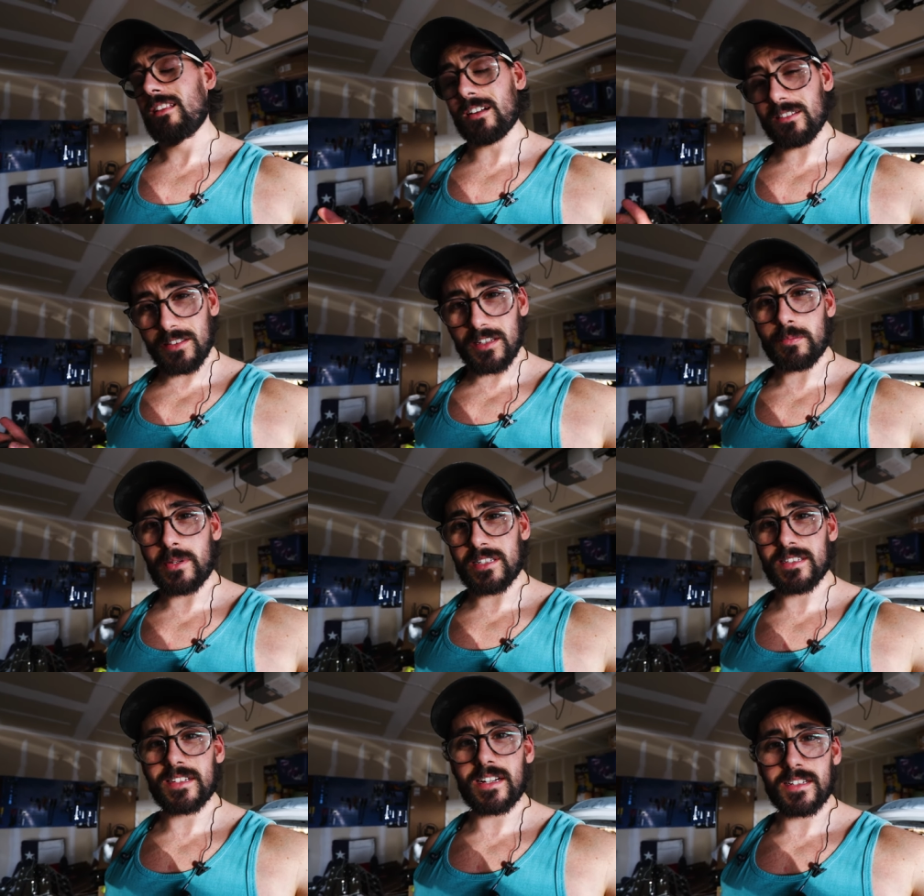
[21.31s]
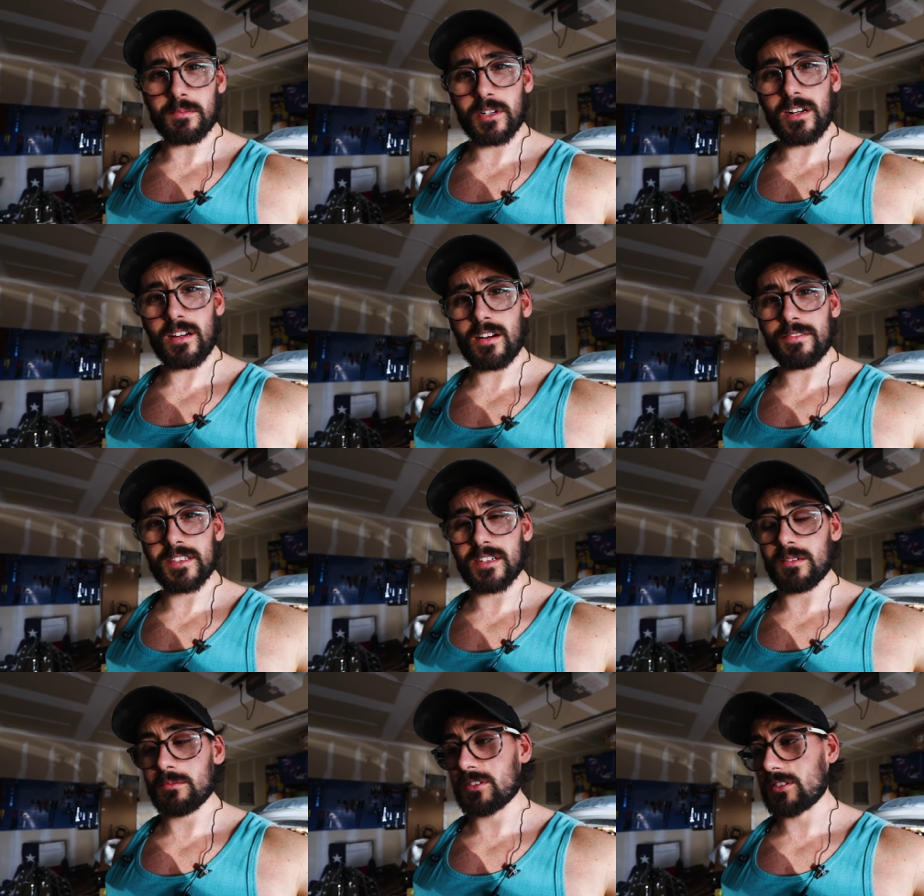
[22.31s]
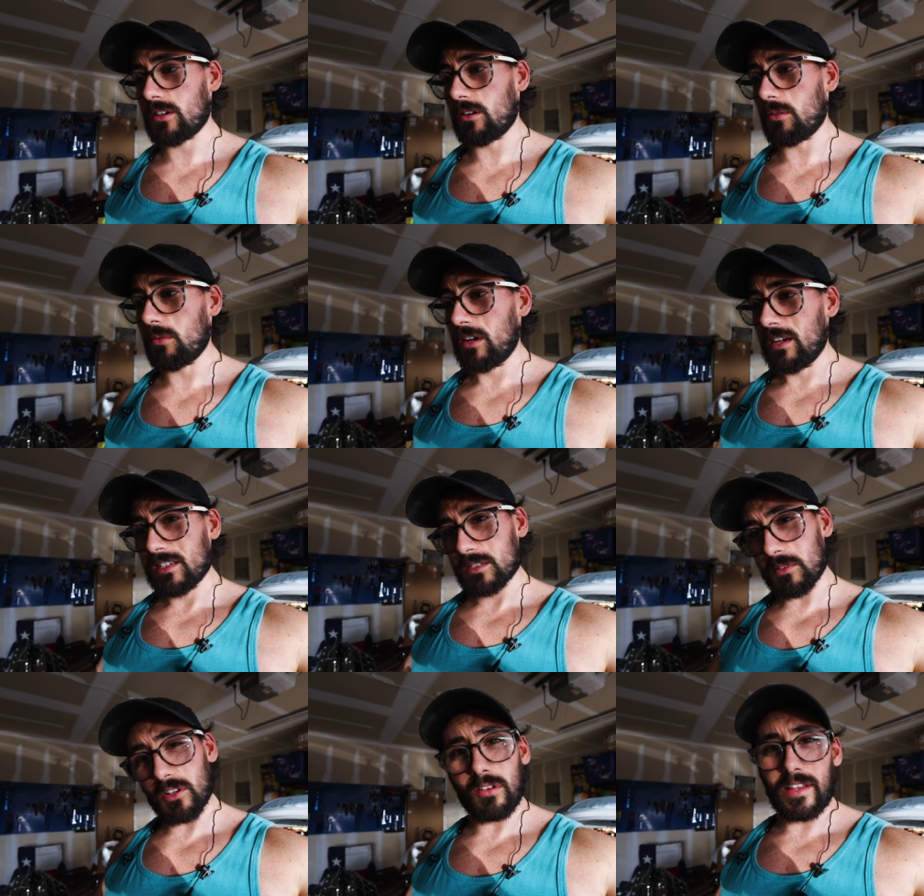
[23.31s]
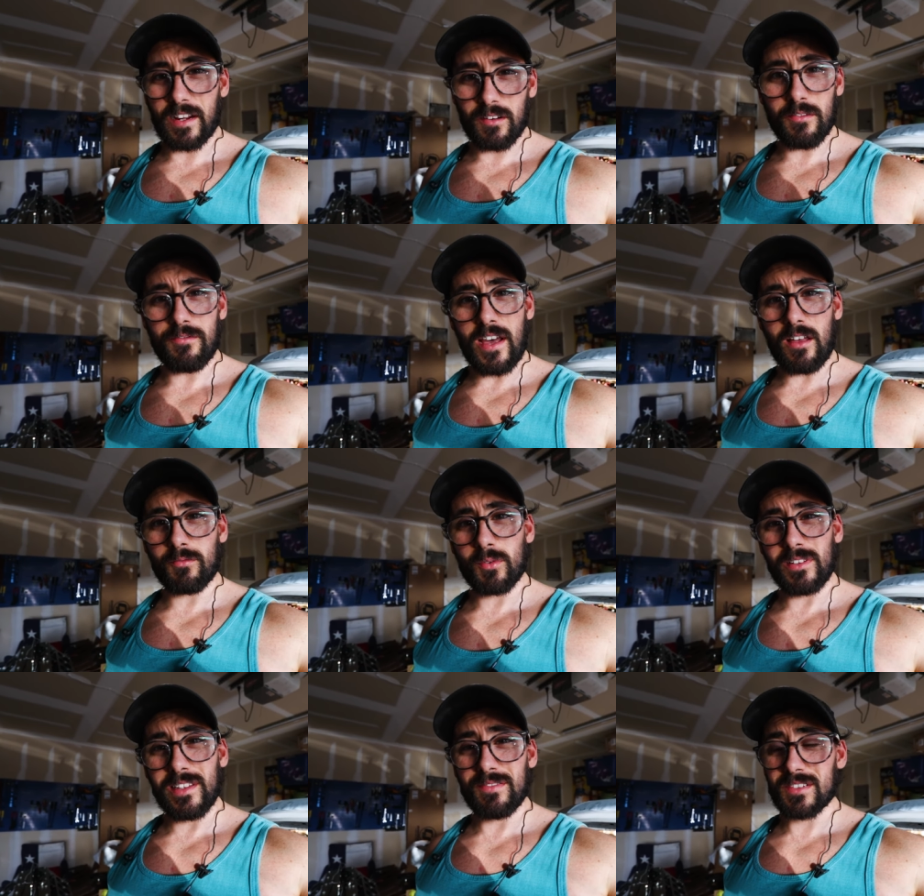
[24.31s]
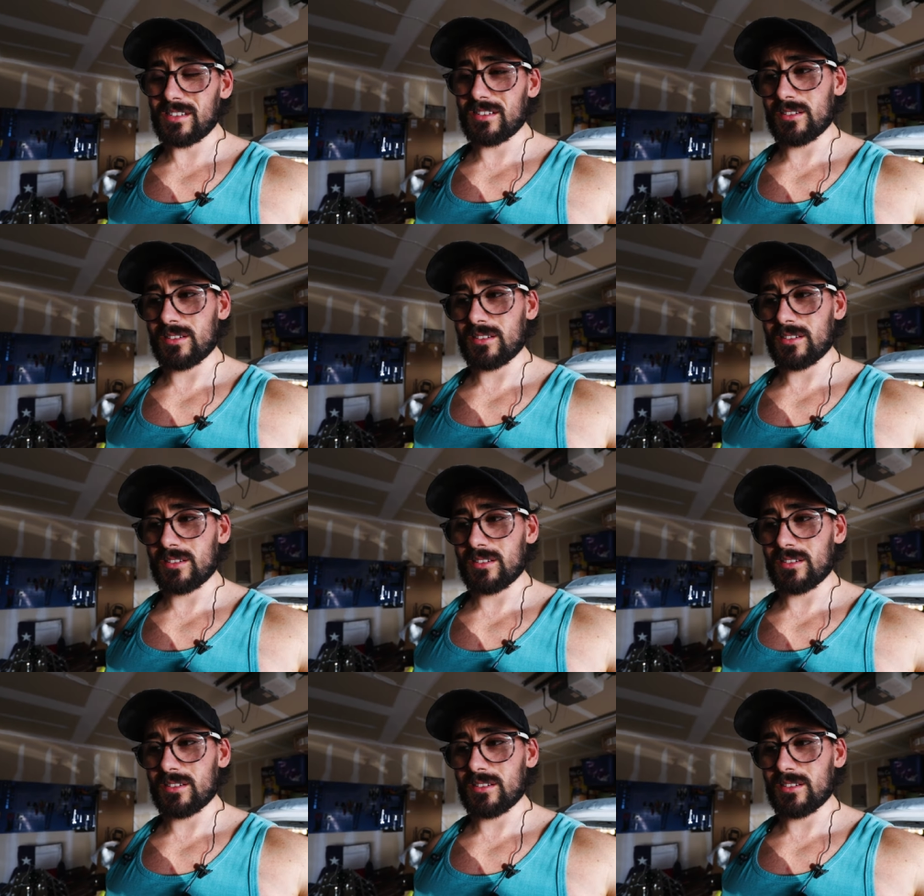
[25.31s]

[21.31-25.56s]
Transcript: Luckily, these pistons got some cutoffs in them, so some little like valve reliefs,